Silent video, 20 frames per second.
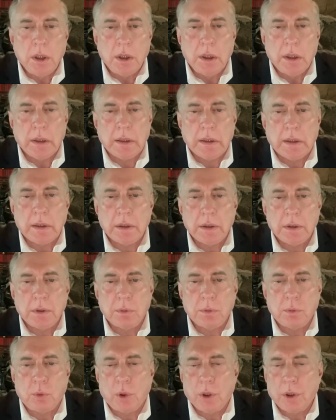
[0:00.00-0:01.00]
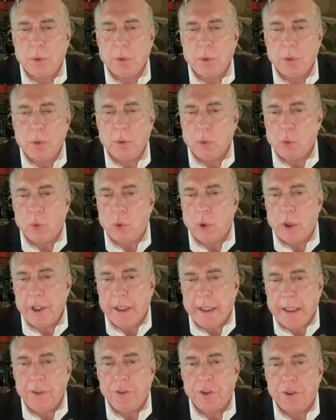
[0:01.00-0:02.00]
What
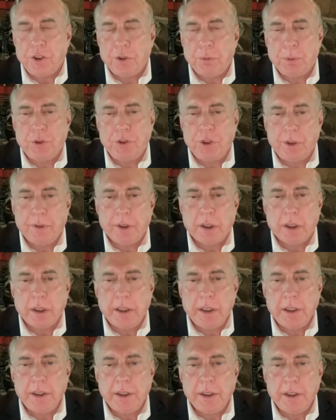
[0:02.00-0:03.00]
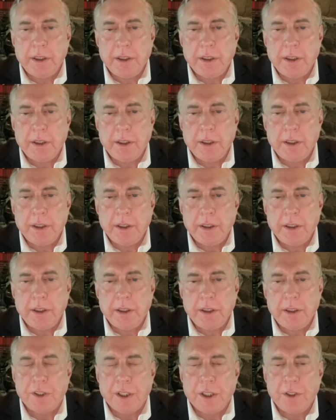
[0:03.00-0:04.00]
is it specifically that the
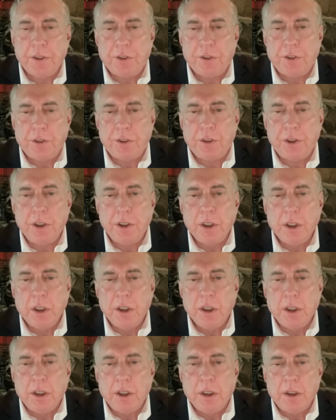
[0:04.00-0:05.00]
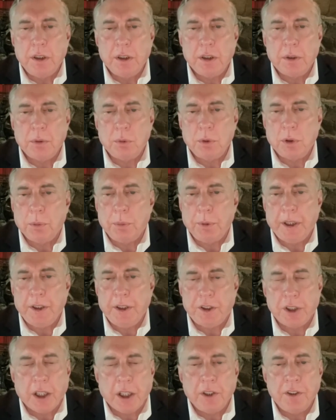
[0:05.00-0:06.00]
Swedes are convinced will
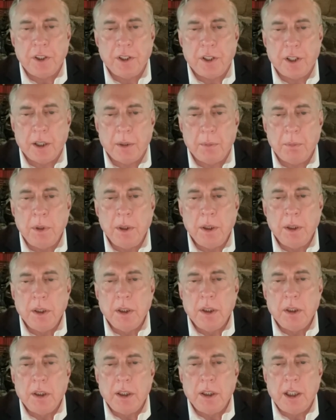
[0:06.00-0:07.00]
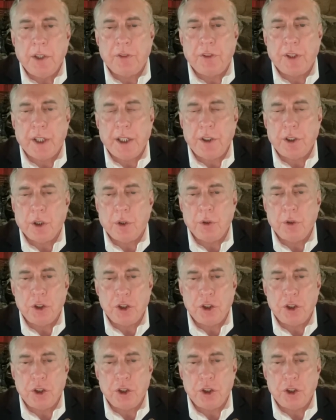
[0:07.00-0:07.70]
be done to them if they don't